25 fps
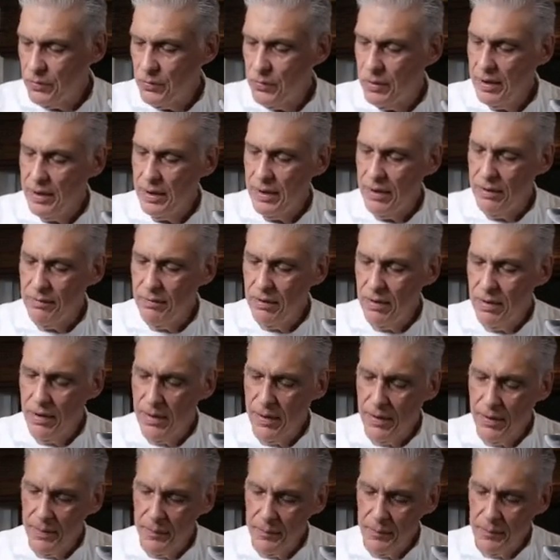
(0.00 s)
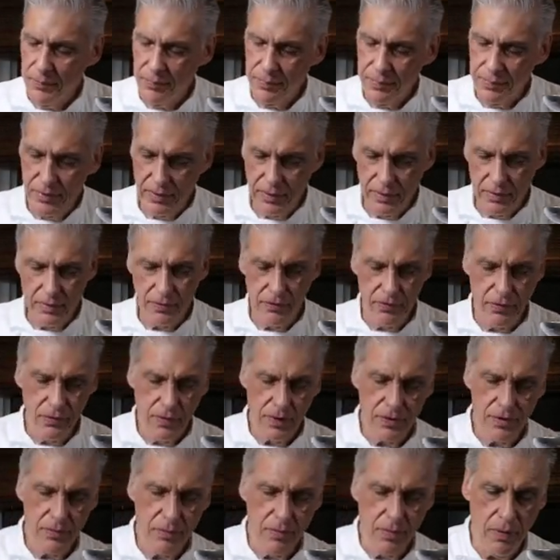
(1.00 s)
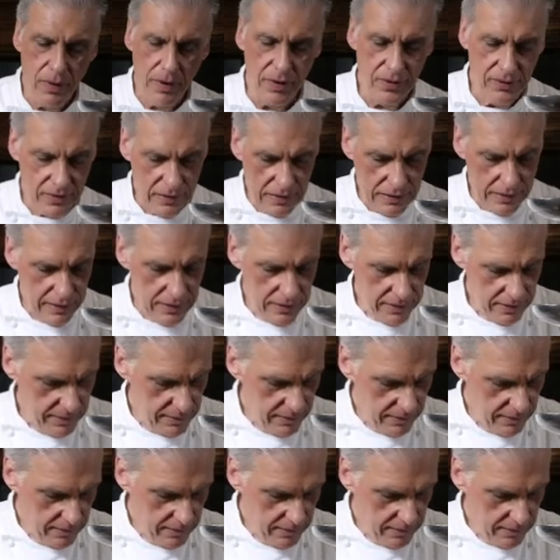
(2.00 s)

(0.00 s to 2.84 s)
We have fresh parsley.